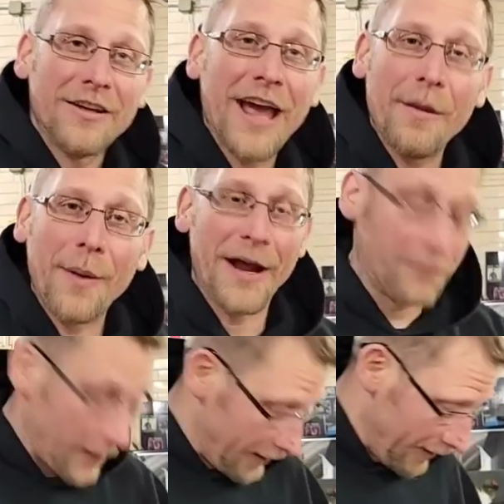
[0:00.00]
you got to
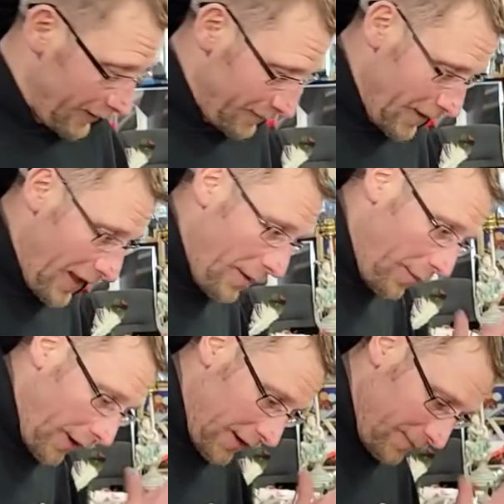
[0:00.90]
buy right, you know.
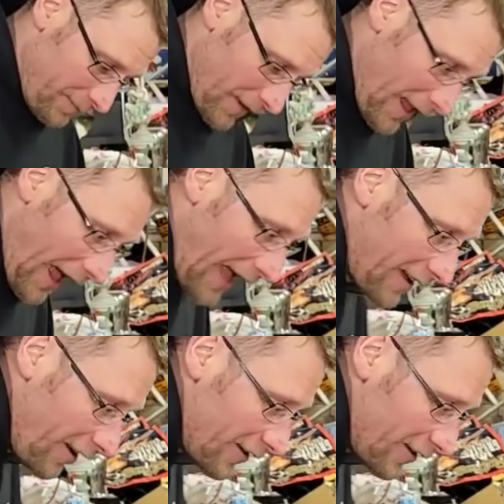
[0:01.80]
But I